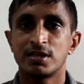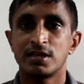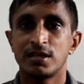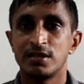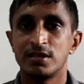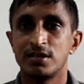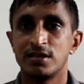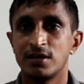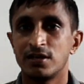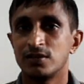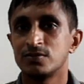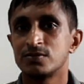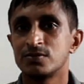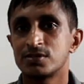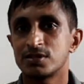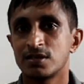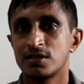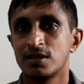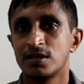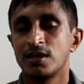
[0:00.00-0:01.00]
he
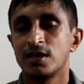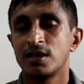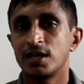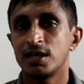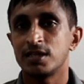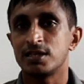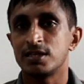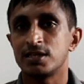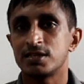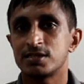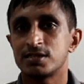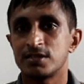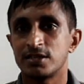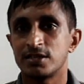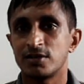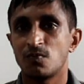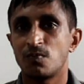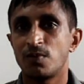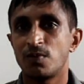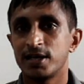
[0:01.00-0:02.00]
knows in his
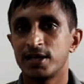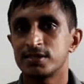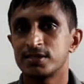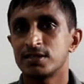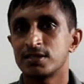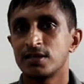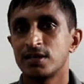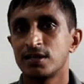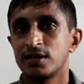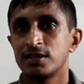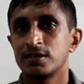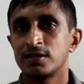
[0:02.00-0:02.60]
new place